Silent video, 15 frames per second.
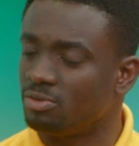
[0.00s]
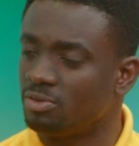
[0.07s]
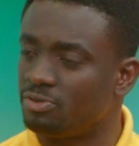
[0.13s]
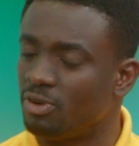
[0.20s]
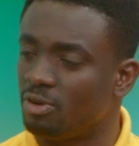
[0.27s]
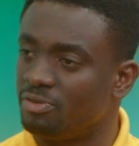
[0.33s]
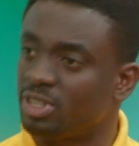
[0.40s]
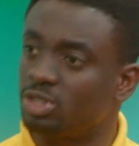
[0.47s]

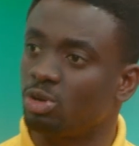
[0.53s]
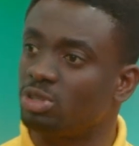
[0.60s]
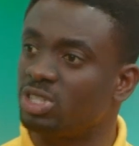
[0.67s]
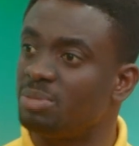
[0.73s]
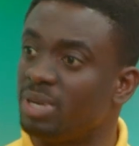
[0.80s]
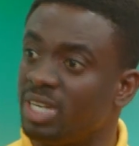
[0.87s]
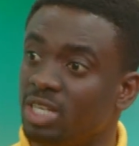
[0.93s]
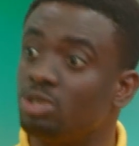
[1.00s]
for Victor
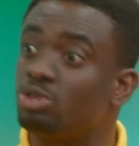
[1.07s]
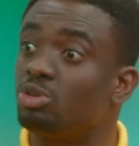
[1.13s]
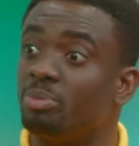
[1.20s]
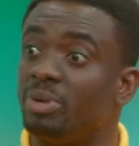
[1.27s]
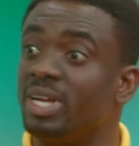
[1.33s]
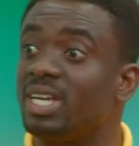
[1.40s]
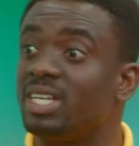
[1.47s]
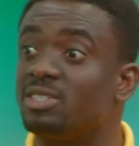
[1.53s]
Osimhen, he needs to
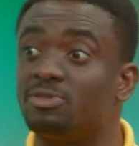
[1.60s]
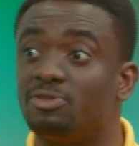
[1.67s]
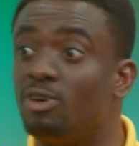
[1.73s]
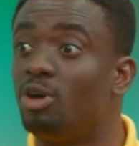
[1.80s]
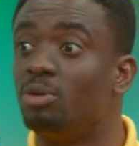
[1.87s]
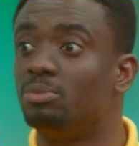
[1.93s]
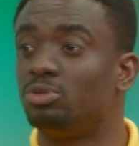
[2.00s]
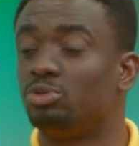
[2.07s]
bring his
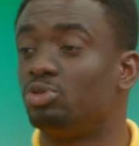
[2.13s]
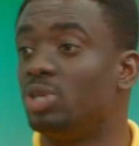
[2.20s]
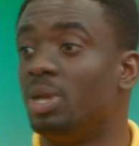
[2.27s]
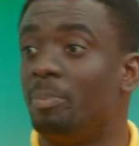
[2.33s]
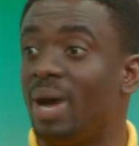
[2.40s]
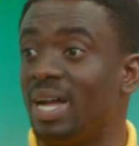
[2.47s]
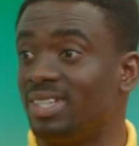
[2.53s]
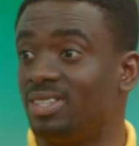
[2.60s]
form to the party.